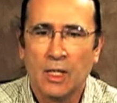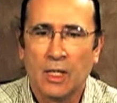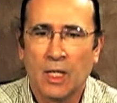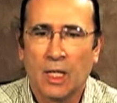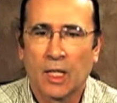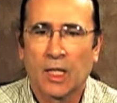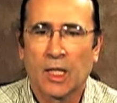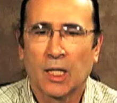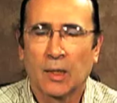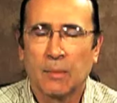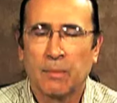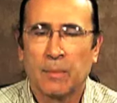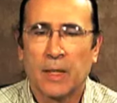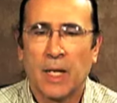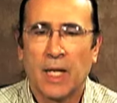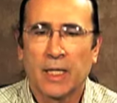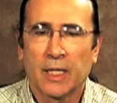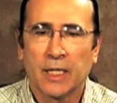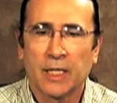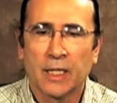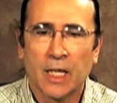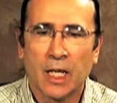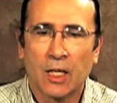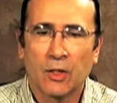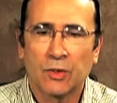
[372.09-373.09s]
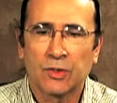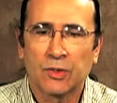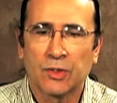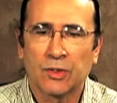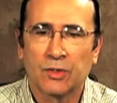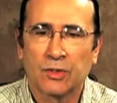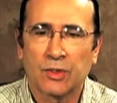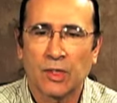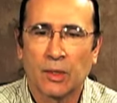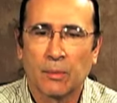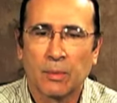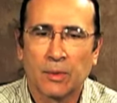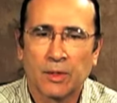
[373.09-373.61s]
A cutback in housing
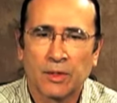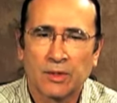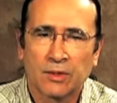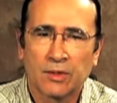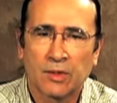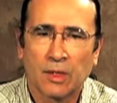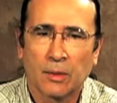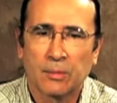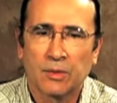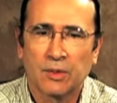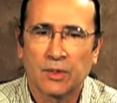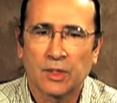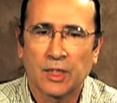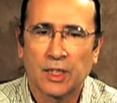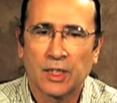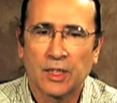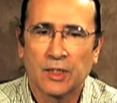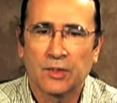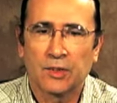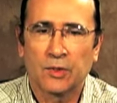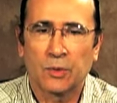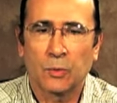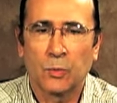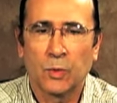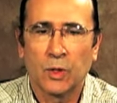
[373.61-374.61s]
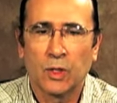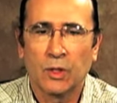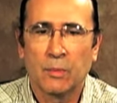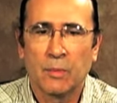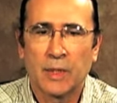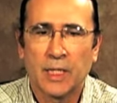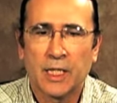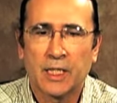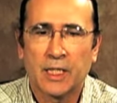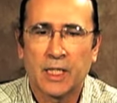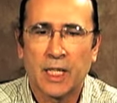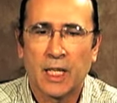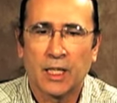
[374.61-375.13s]
subsidies will
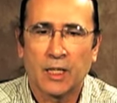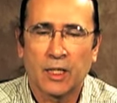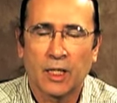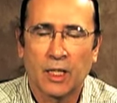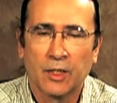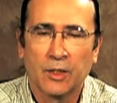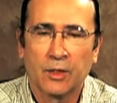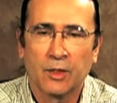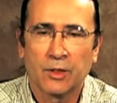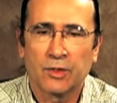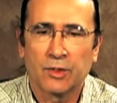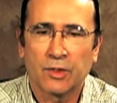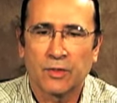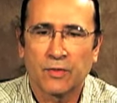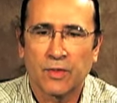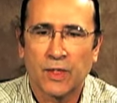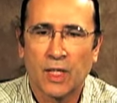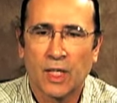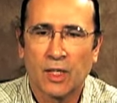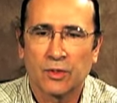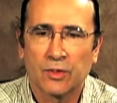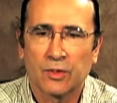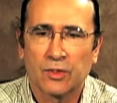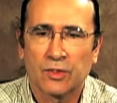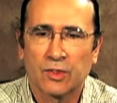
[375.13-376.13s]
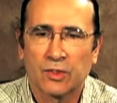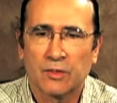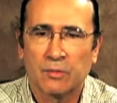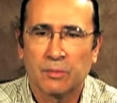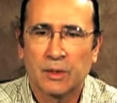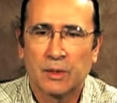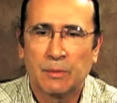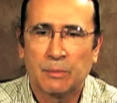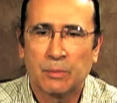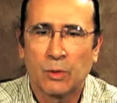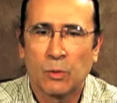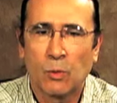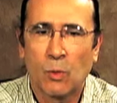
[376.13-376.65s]
mean that hundreds of thousands of
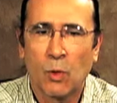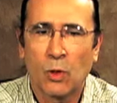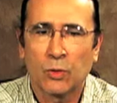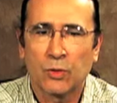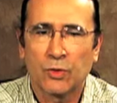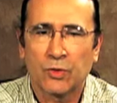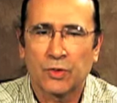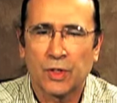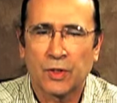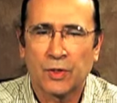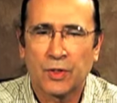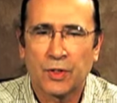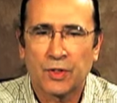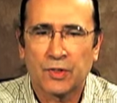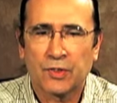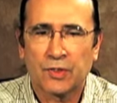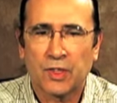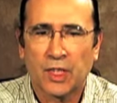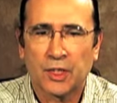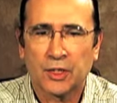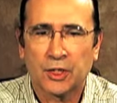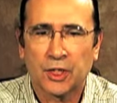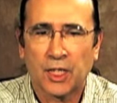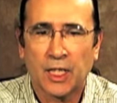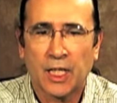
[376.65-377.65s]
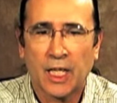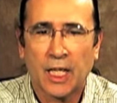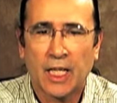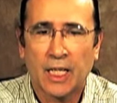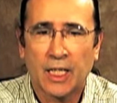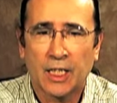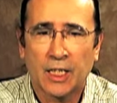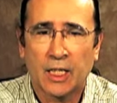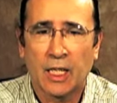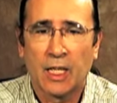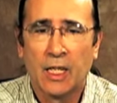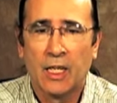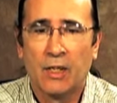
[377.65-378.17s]
people won't see their Section
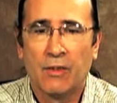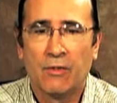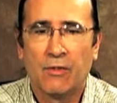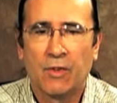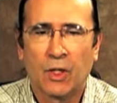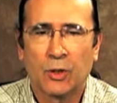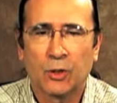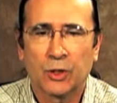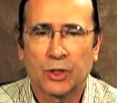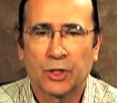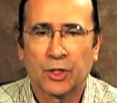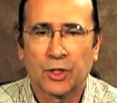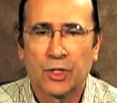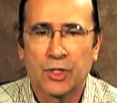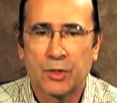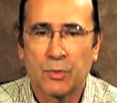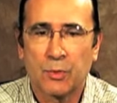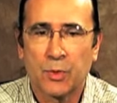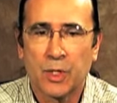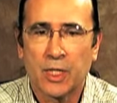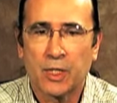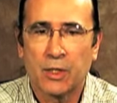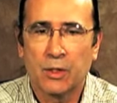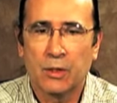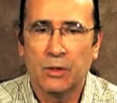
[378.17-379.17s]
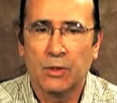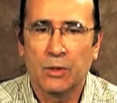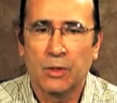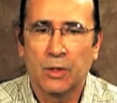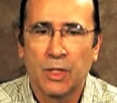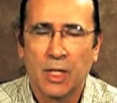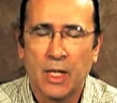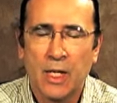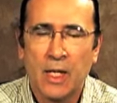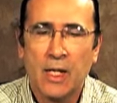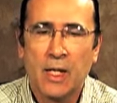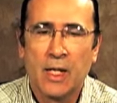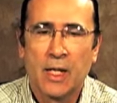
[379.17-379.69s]
8 vouchers
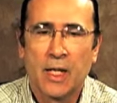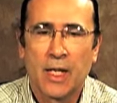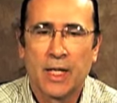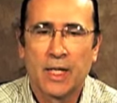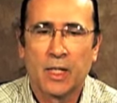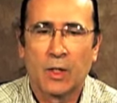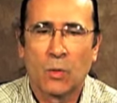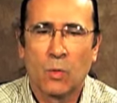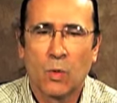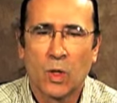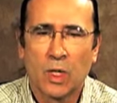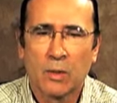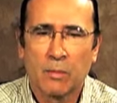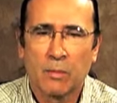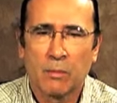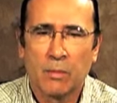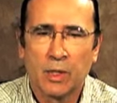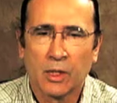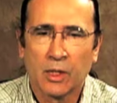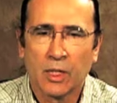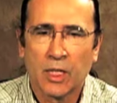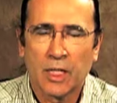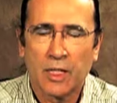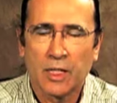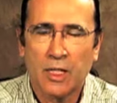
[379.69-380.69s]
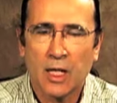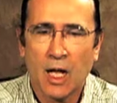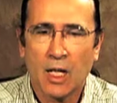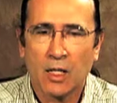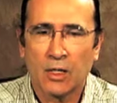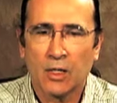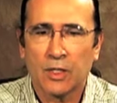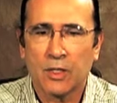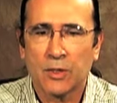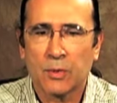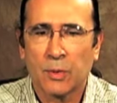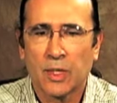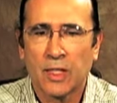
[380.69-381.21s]
renewed, and a $1 billion
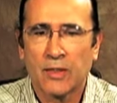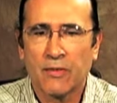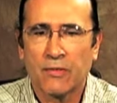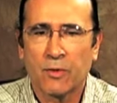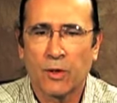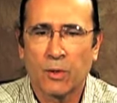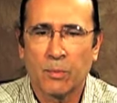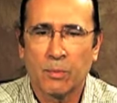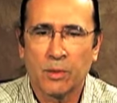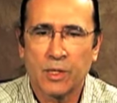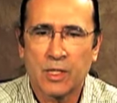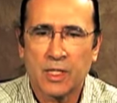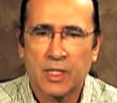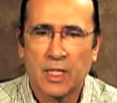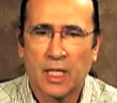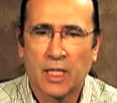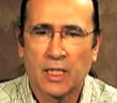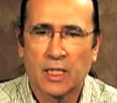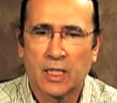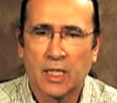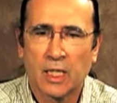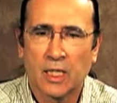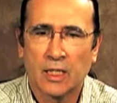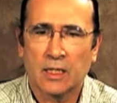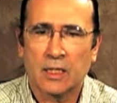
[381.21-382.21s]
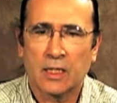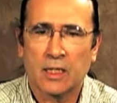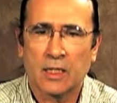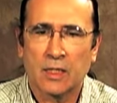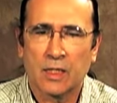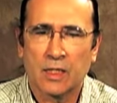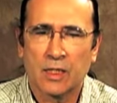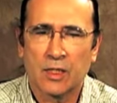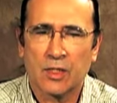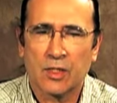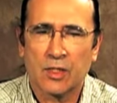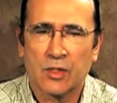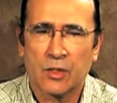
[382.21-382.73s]
24% cut to
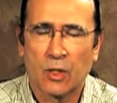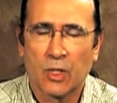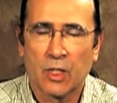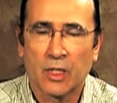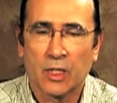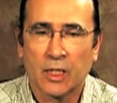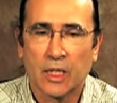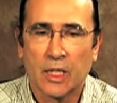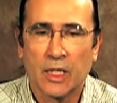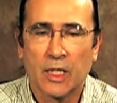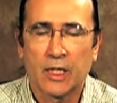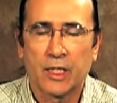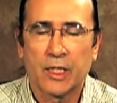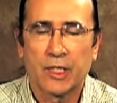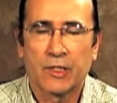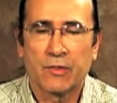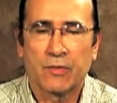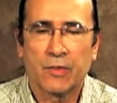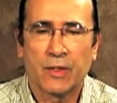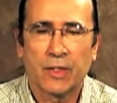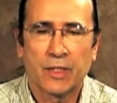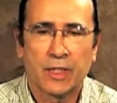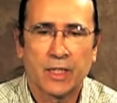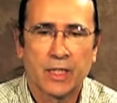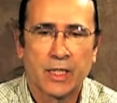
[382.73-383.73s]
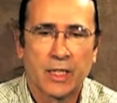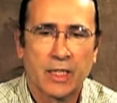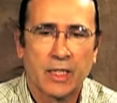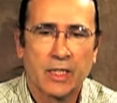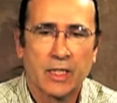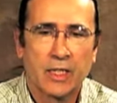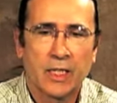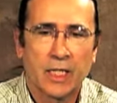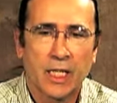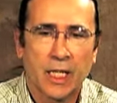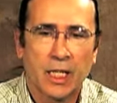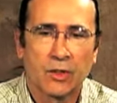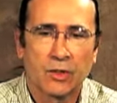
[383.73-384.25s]
the historically underfunded
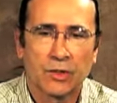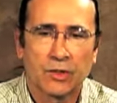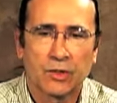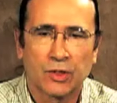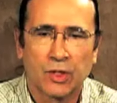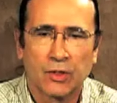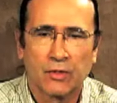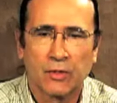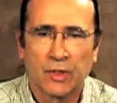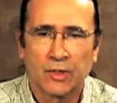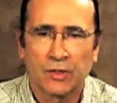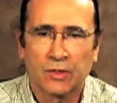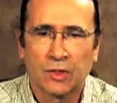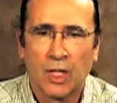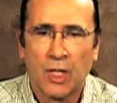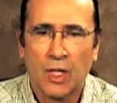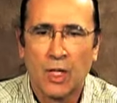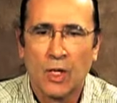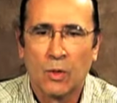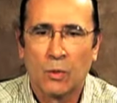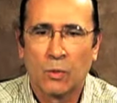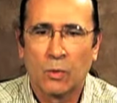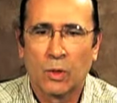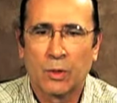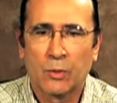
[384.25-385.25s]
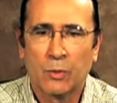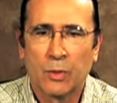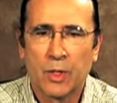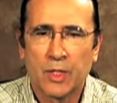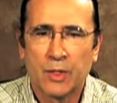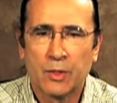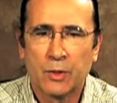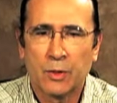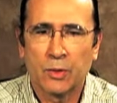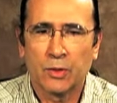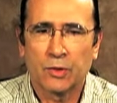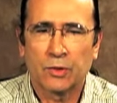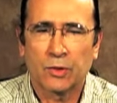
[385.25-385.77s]
Indian Health Service would
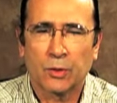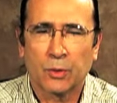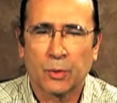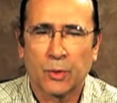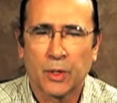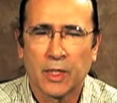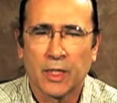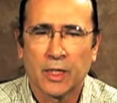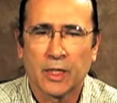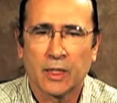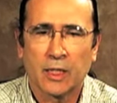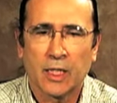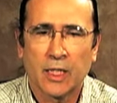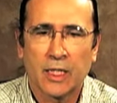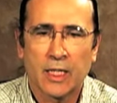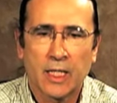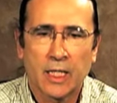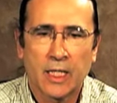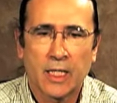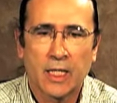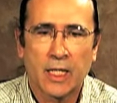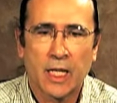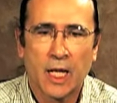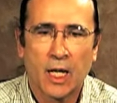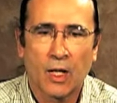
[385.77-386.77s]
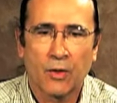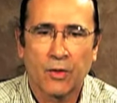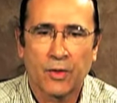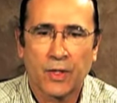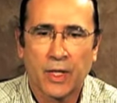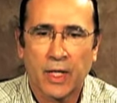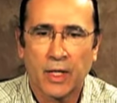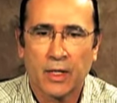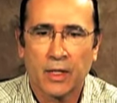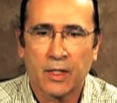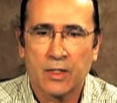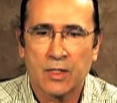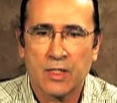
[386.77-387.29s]
reduce critically needed health
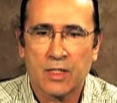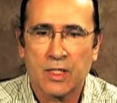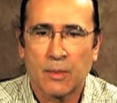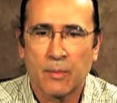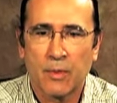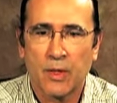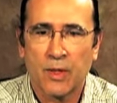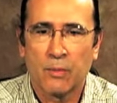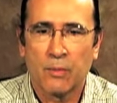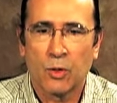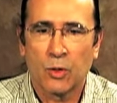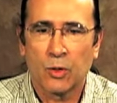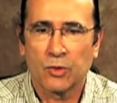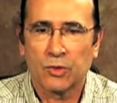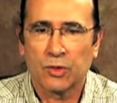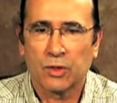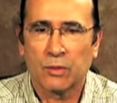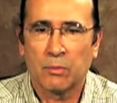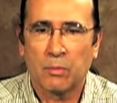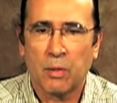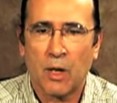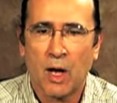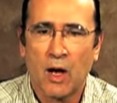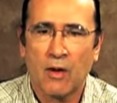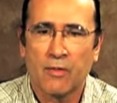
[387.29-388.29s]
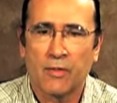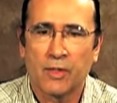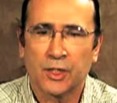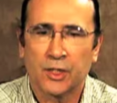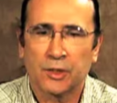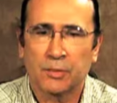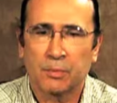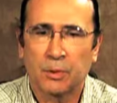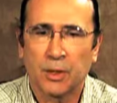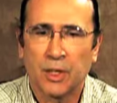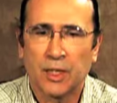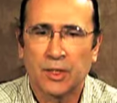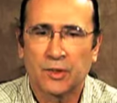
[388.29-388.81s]
care in some of the most
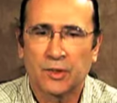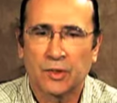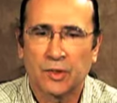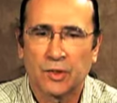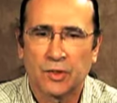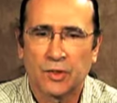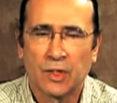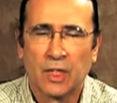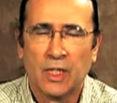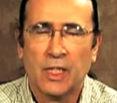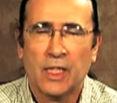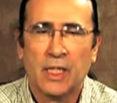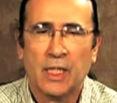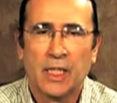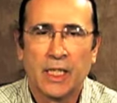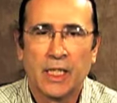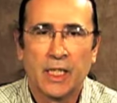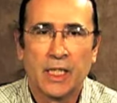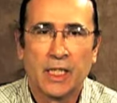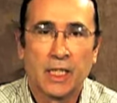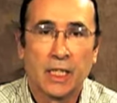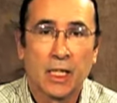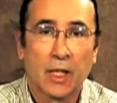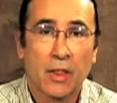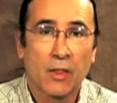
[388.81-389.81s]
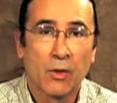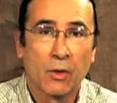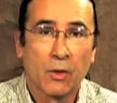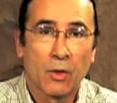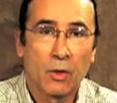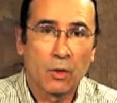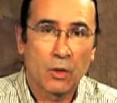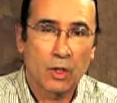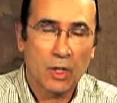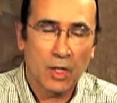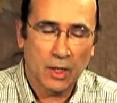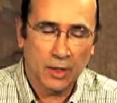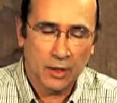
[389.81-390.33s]
impoverished places in the
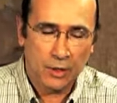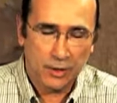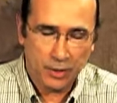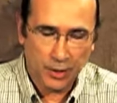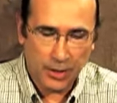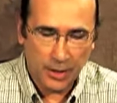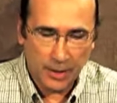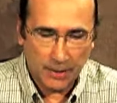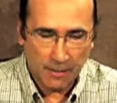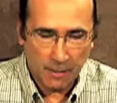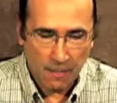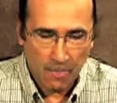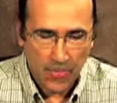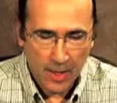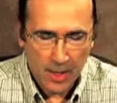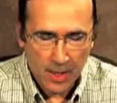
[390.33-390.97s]
whole country.